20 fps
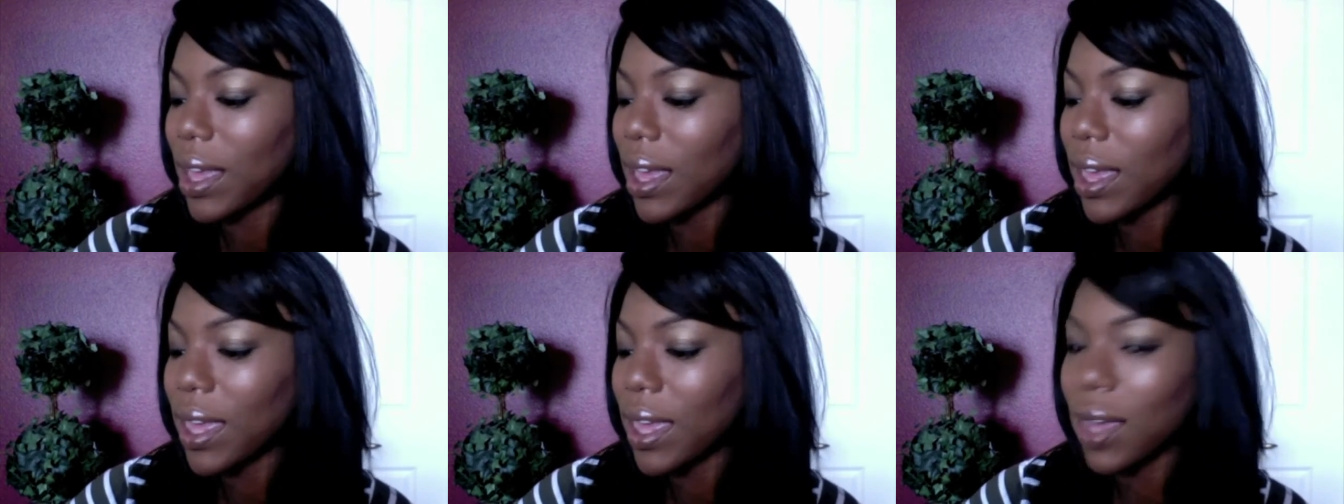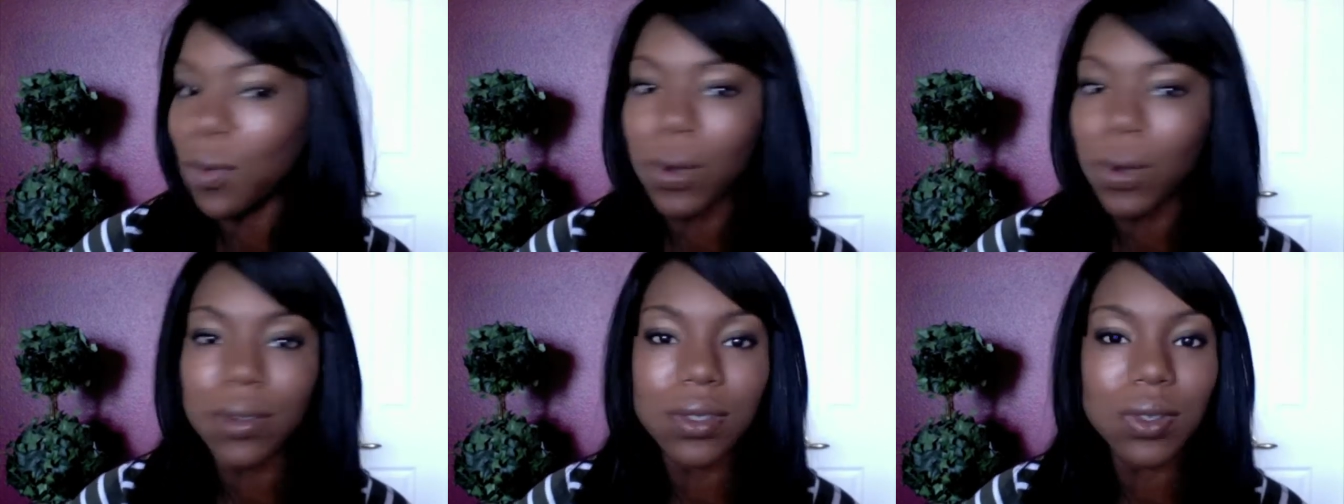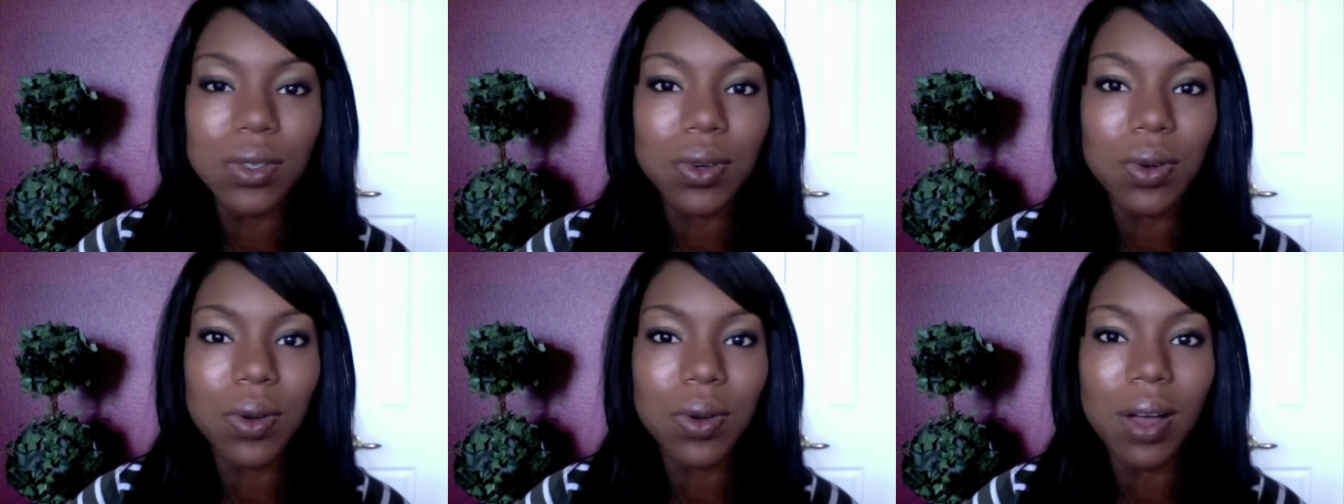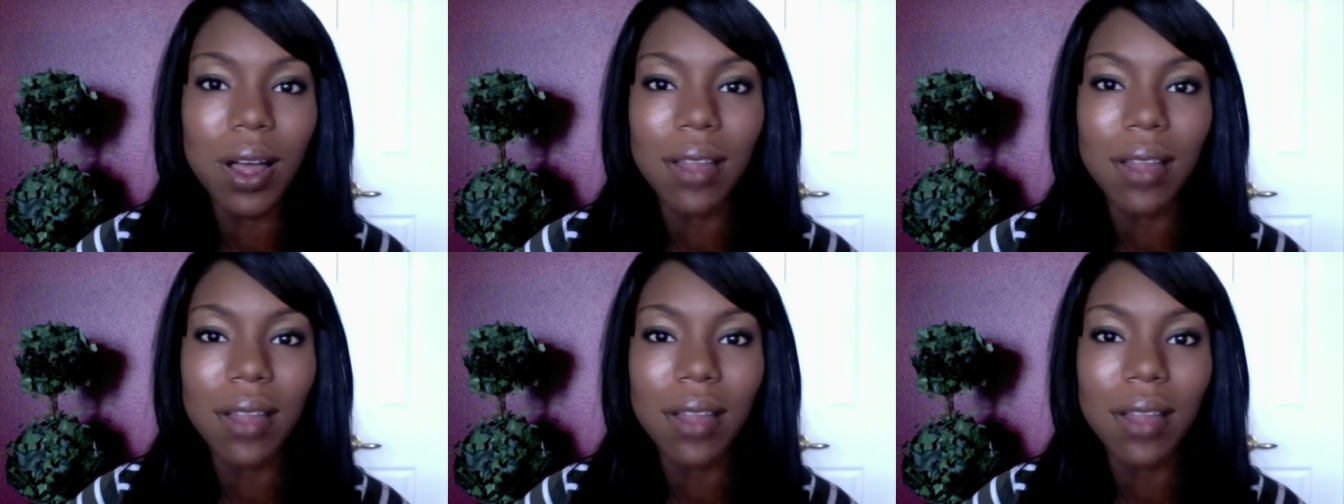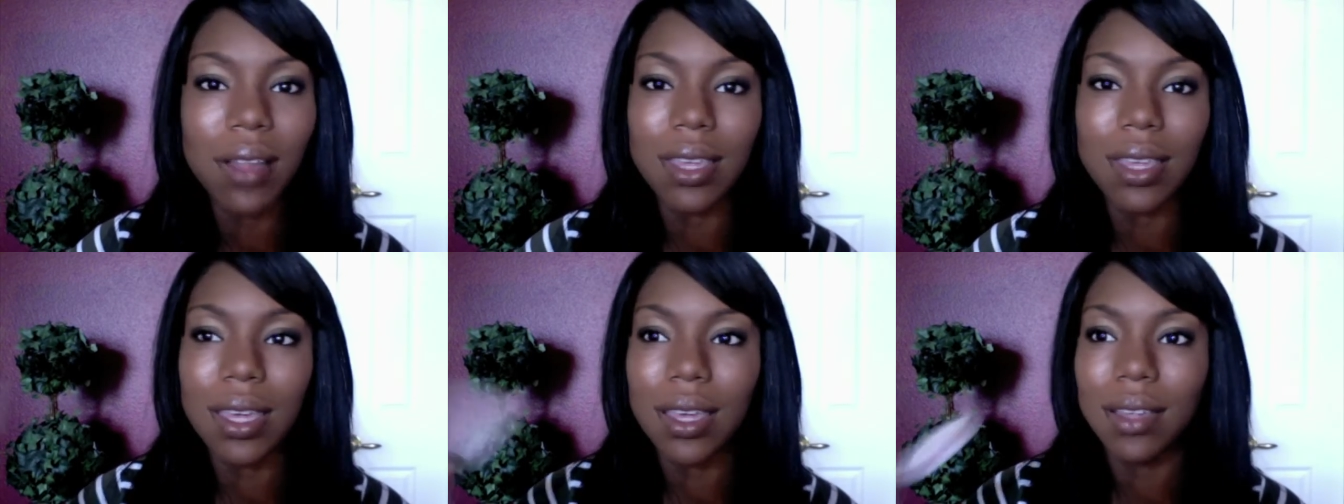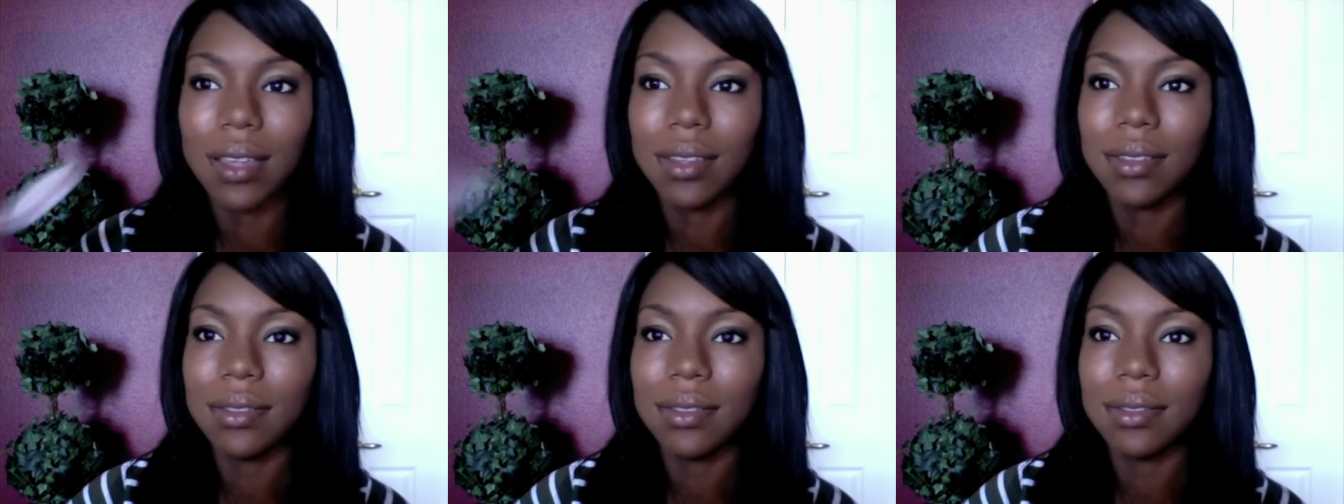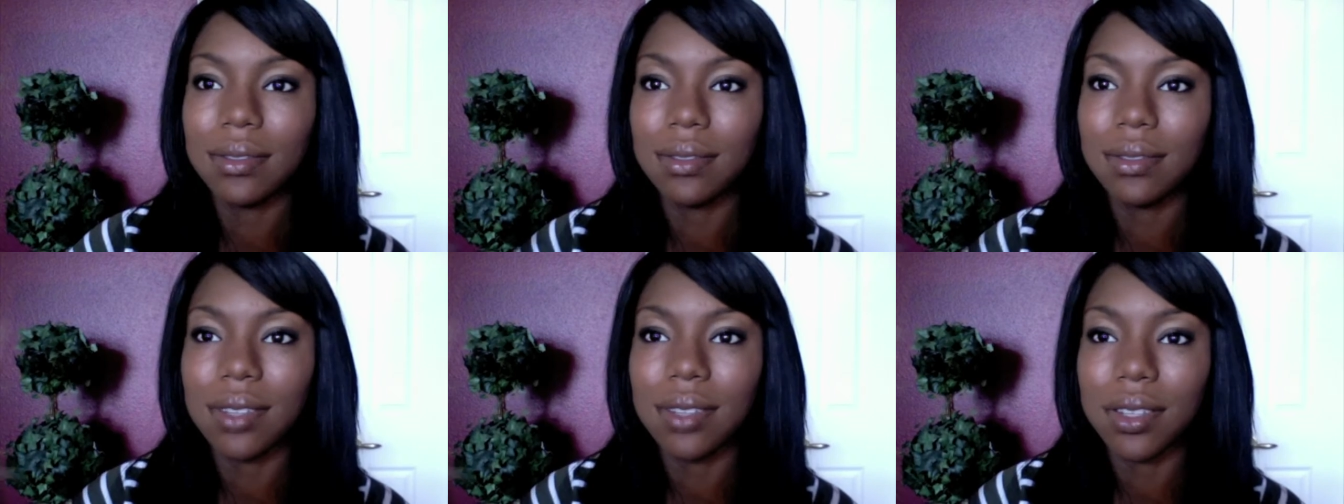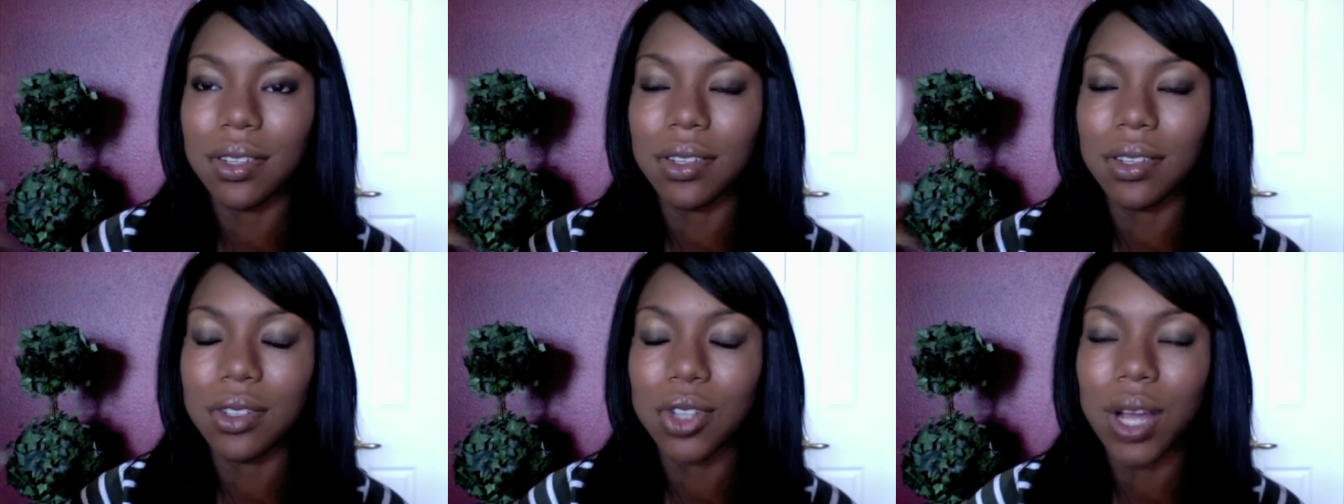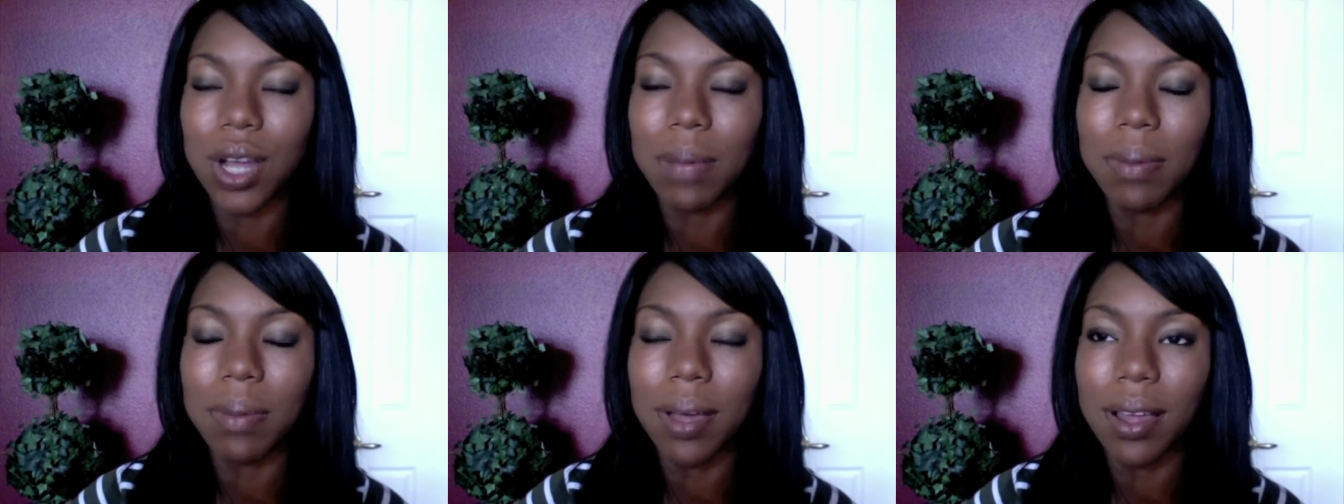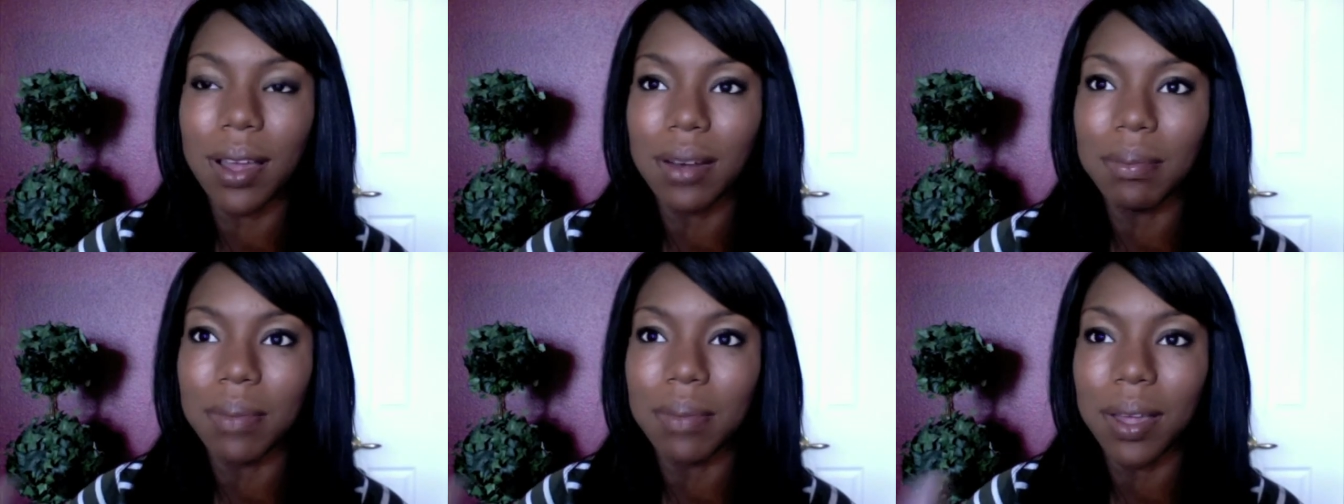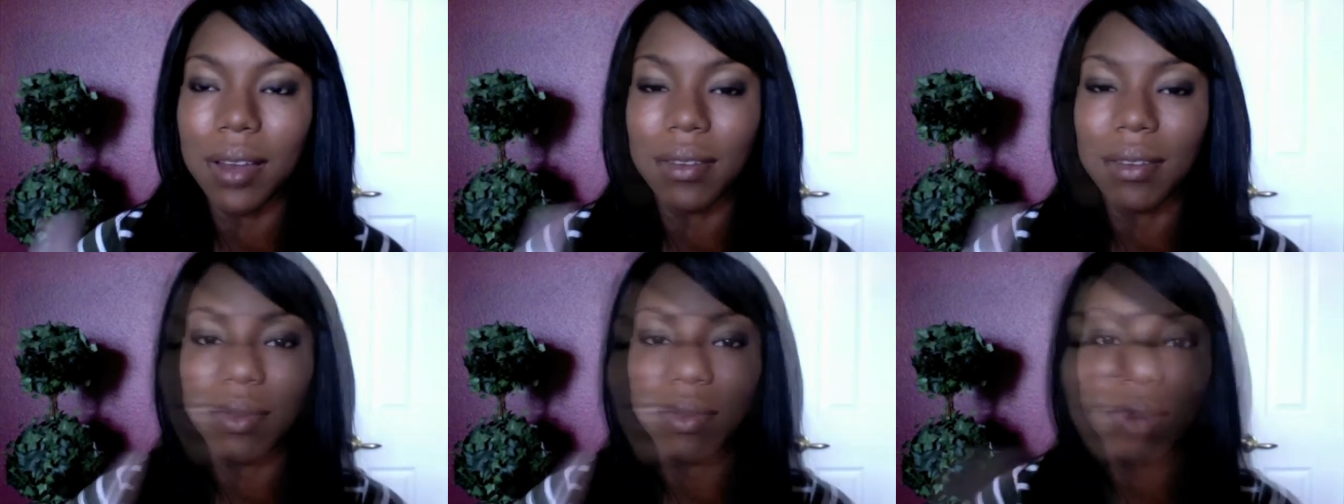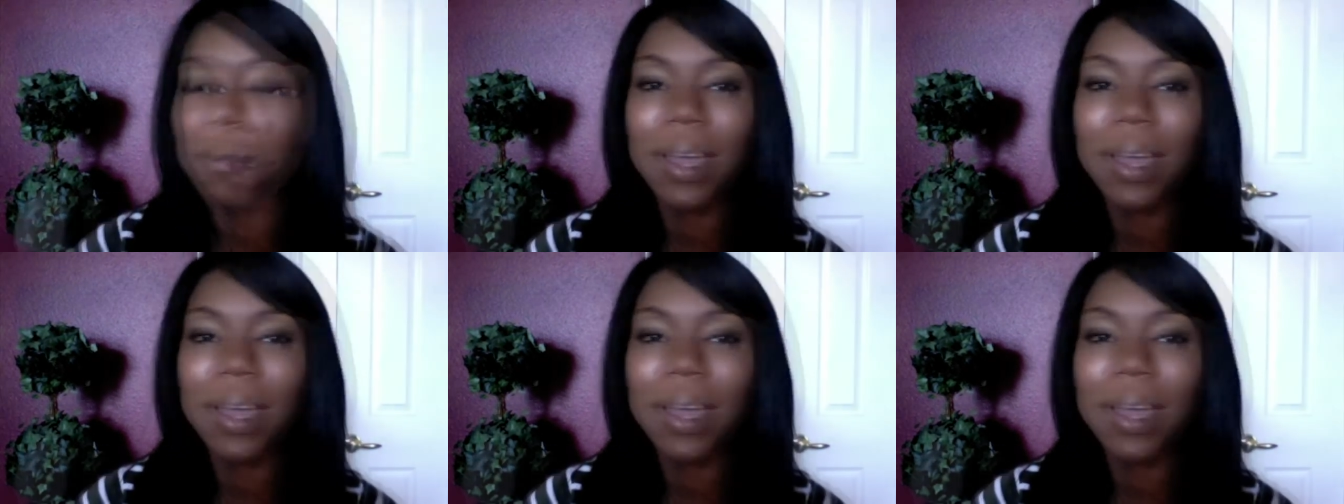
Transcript: it won't screw on the little tripod, but whatever.